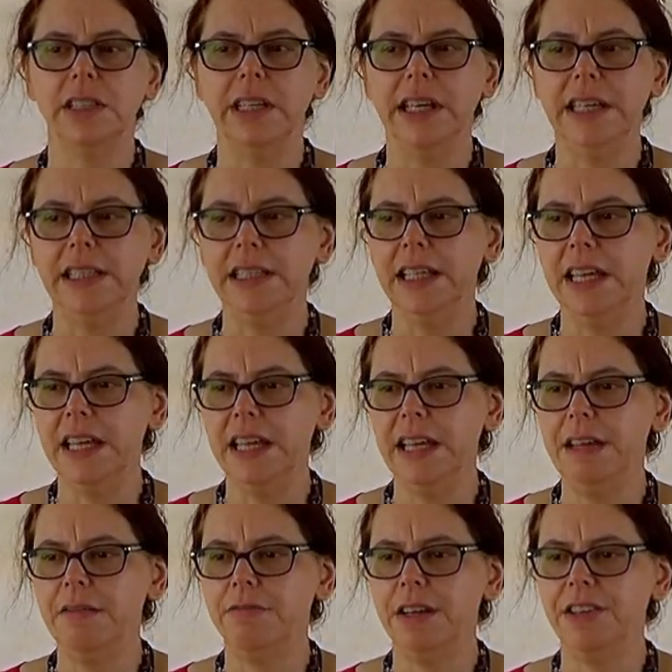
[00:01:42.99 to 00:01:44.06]
and
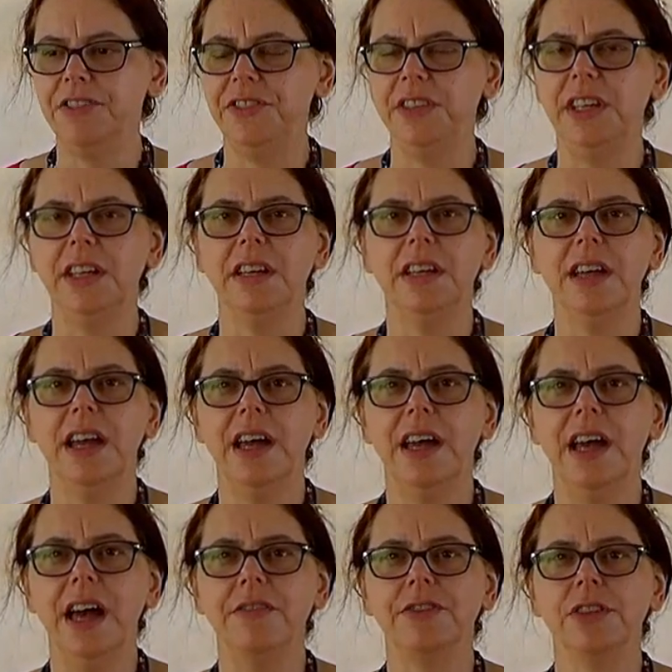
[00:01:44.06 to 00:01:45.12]
lay resting
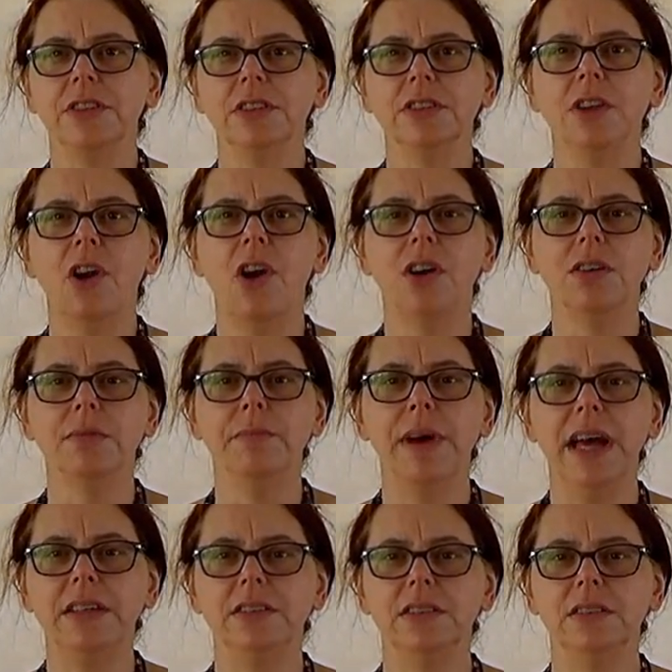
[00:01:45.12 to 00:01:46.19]
after the long
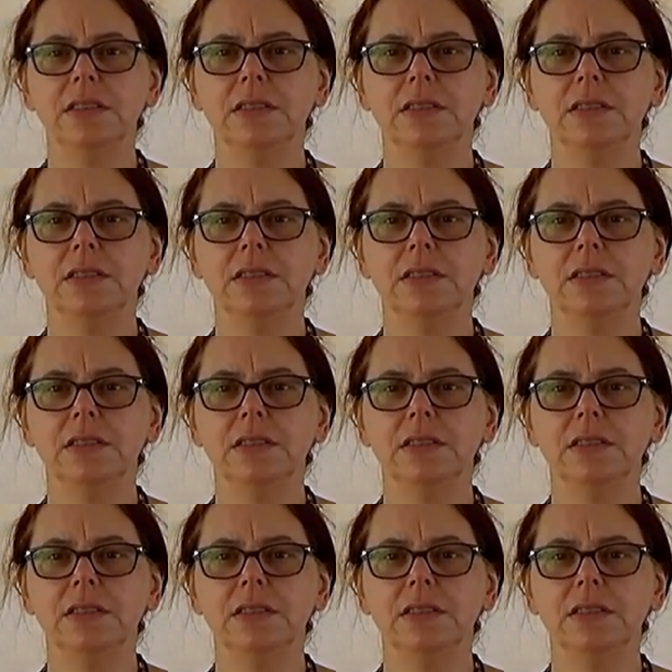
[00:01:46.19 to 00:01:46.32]
battle.